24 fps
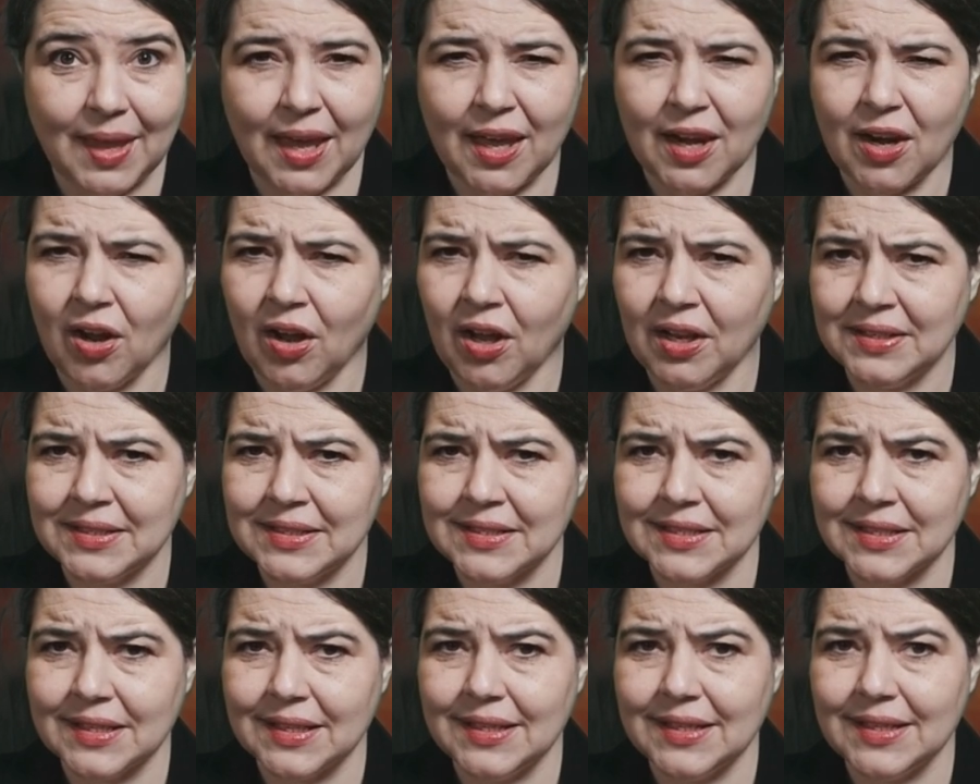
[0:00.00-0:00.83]
And
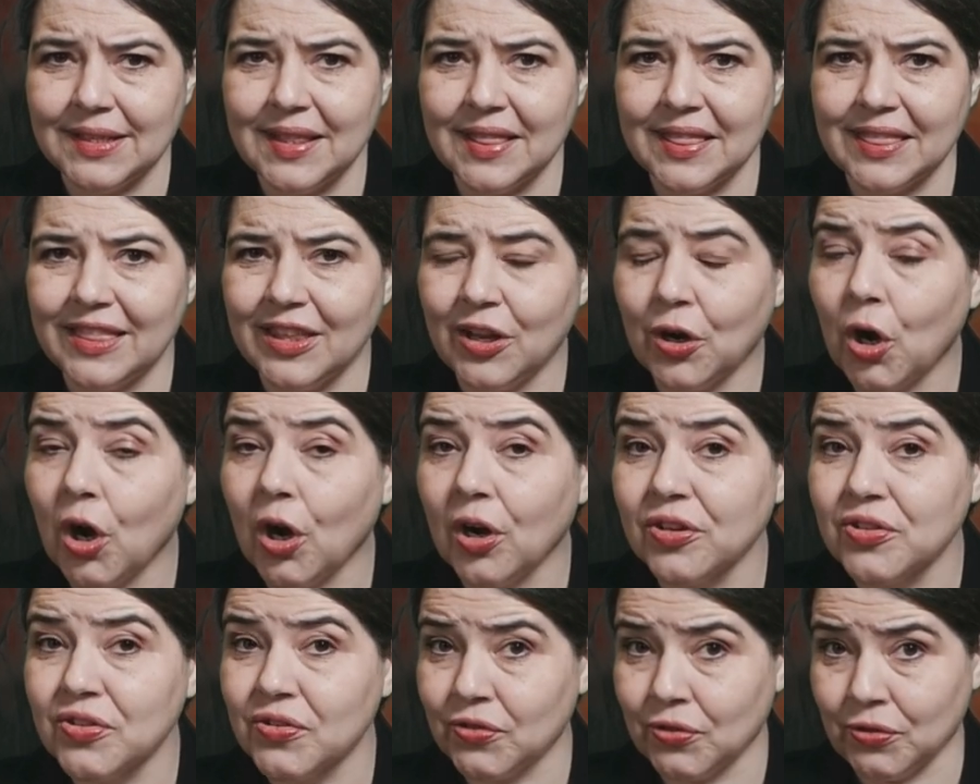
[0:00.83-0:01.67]
honestly, there
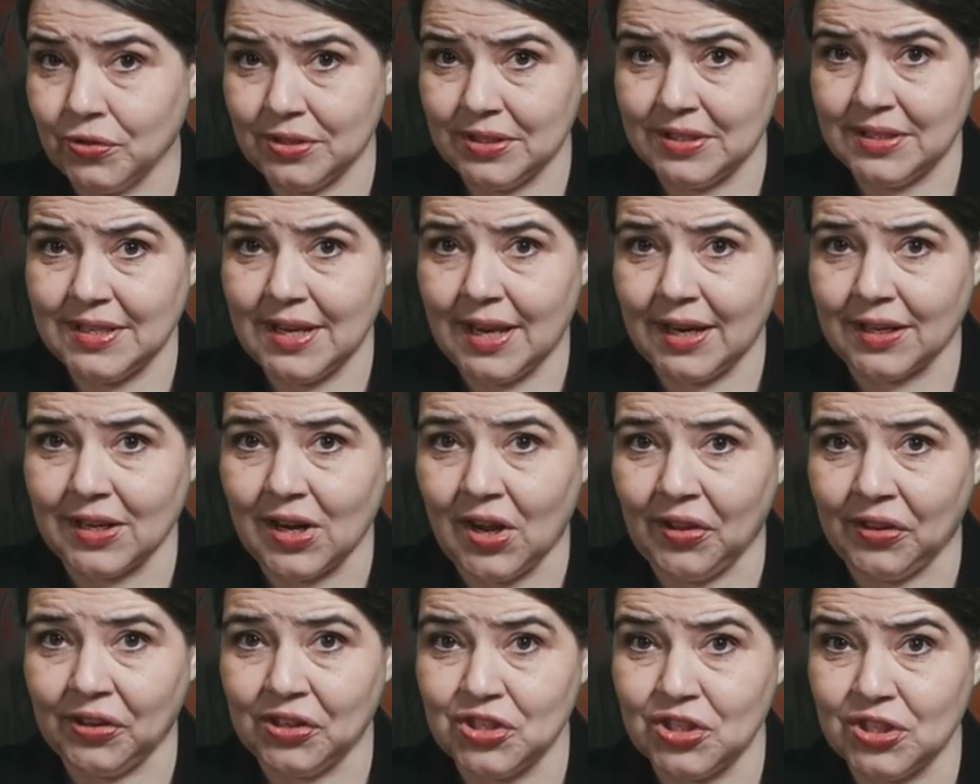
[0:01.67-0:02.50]
are certain
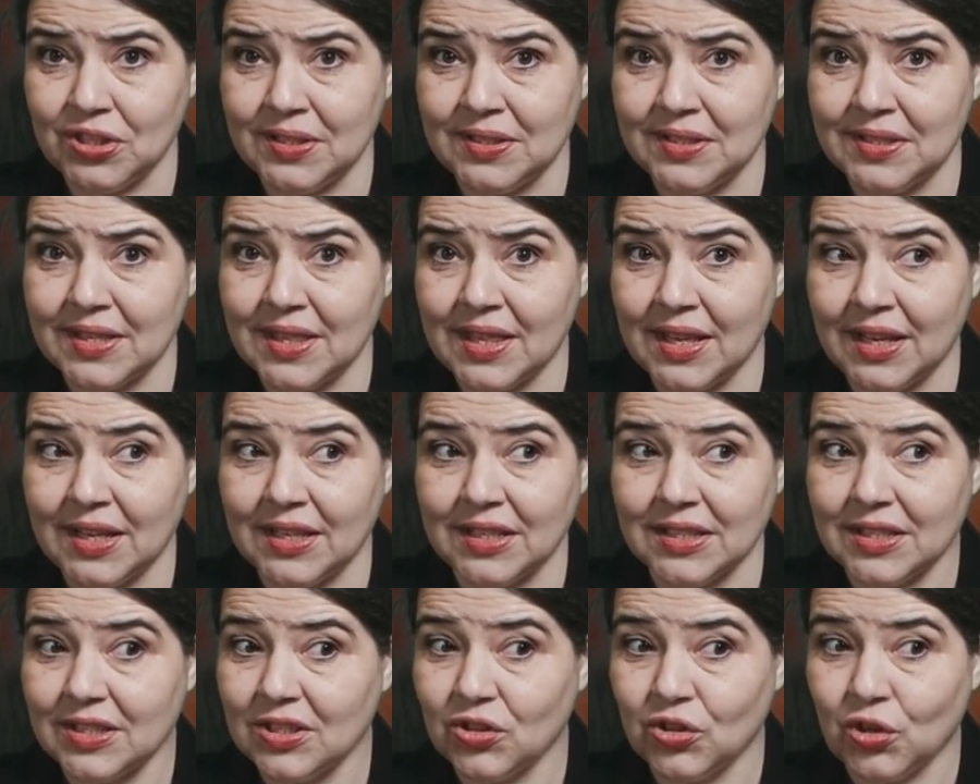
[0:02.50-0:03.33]
technologies
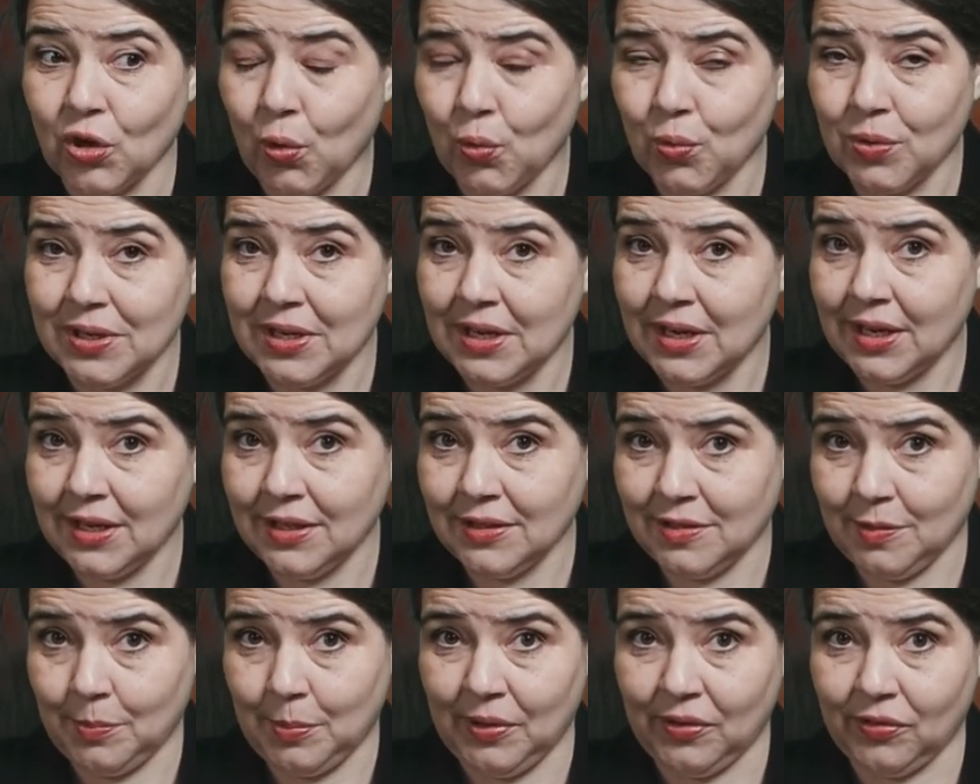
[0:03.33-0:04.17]
that don't
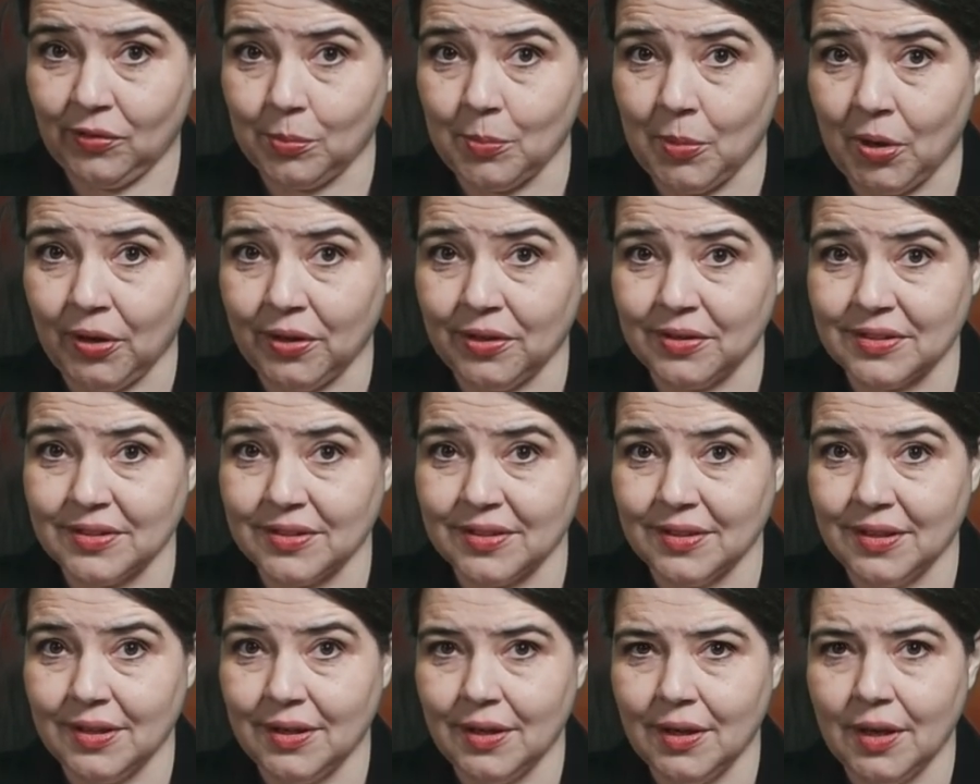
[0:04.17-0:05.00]
need to be smart.
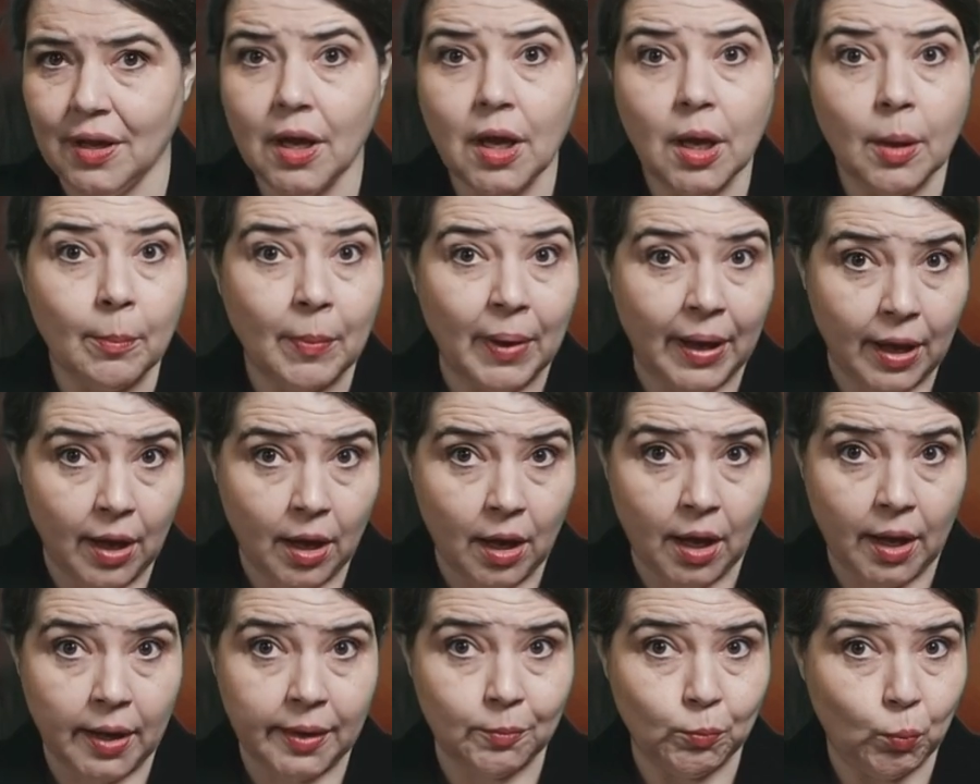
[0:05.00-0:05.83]
My
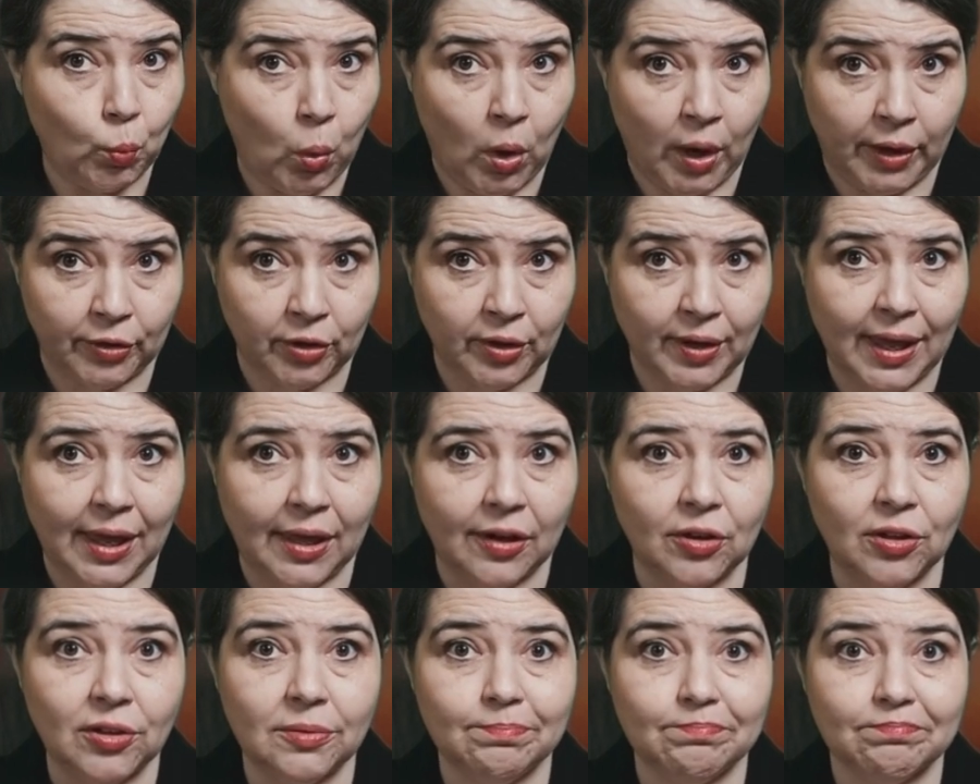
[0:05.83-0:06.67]
hot water
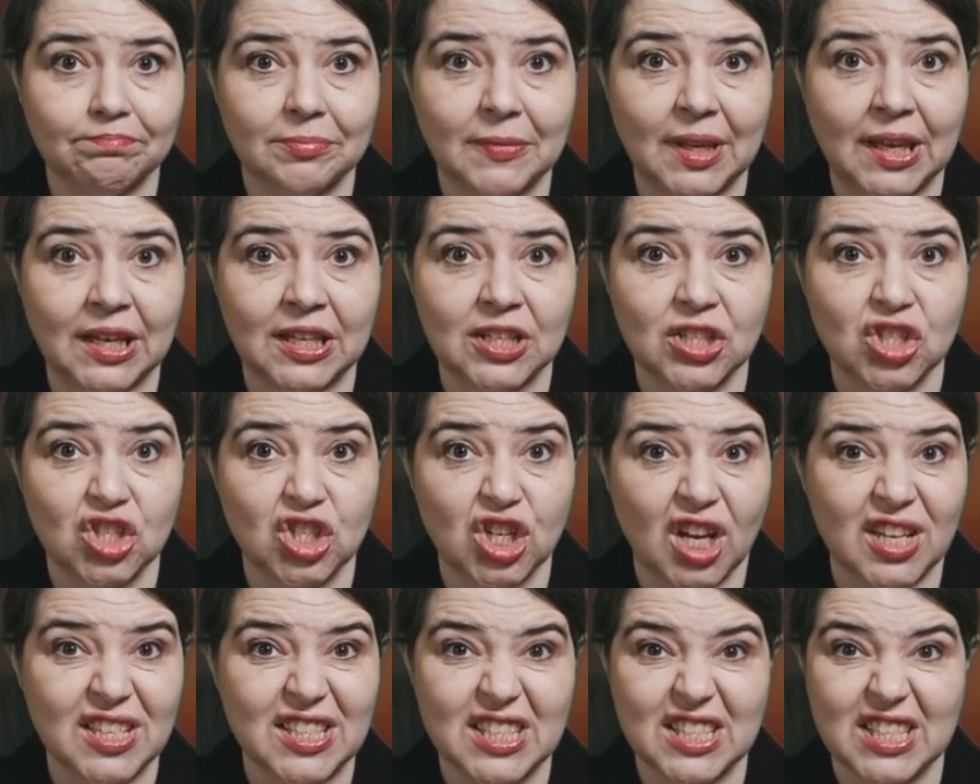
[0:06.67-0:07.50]
kettle. It
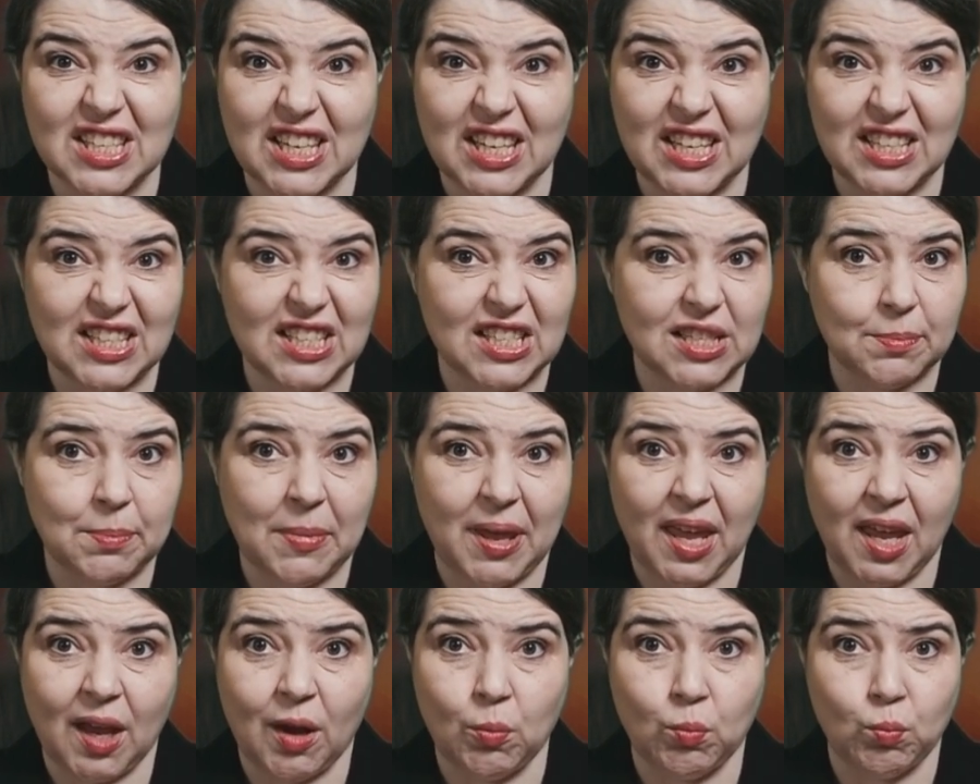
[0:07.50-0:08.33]
just needs to
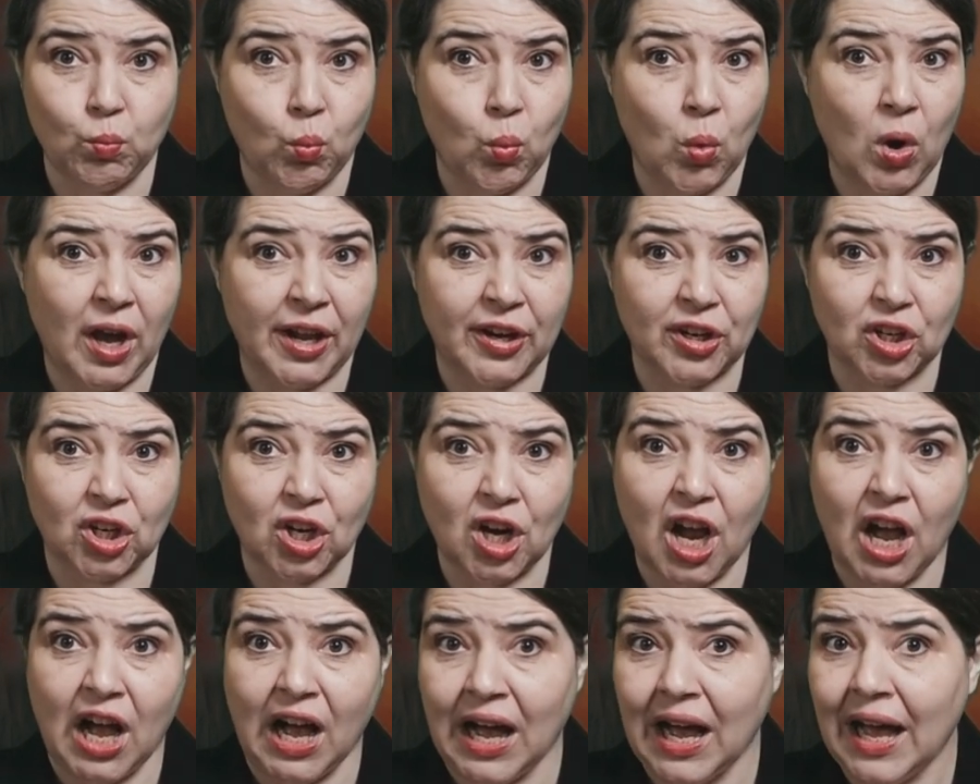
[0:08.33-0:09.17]
make
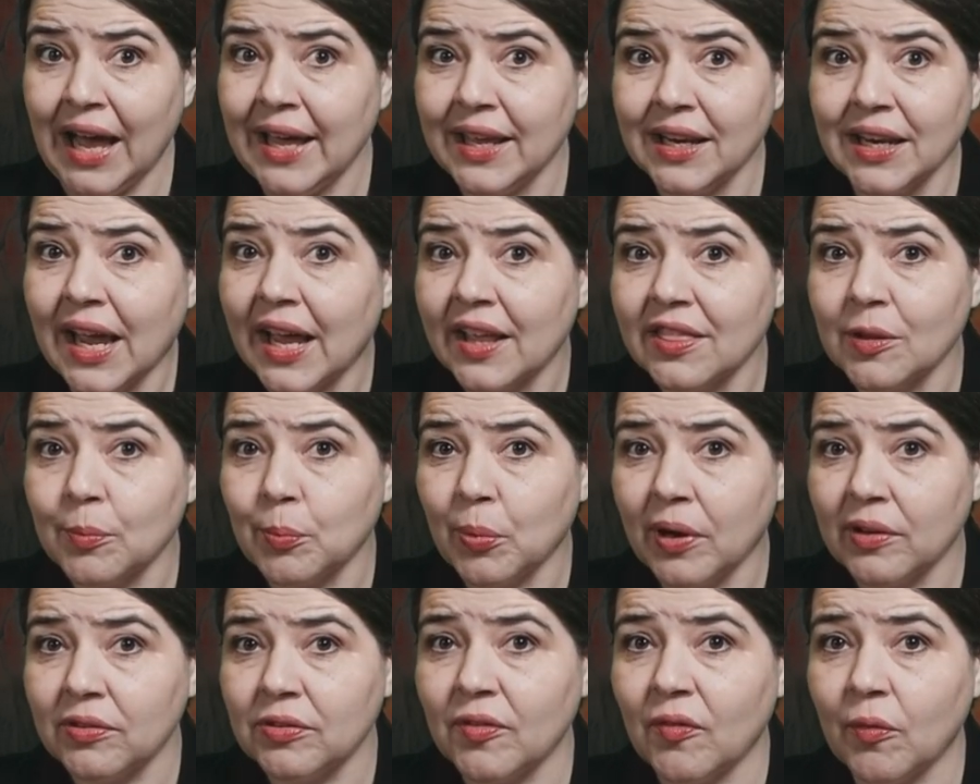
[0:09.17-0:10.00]
water hot at the
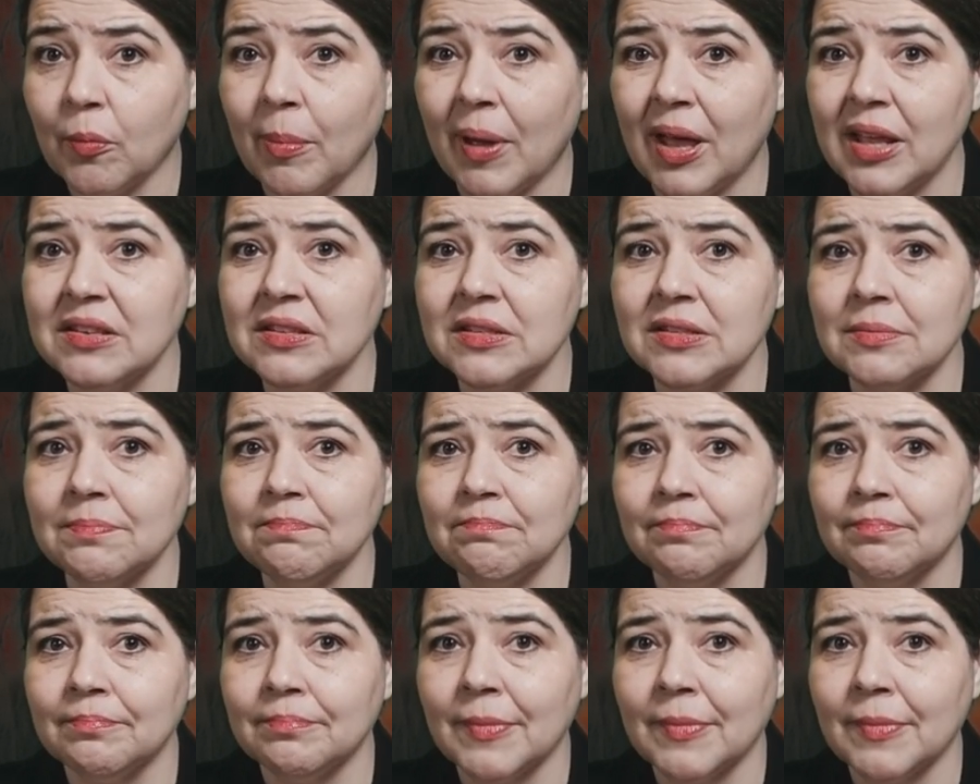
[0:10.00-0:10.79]
press of a button.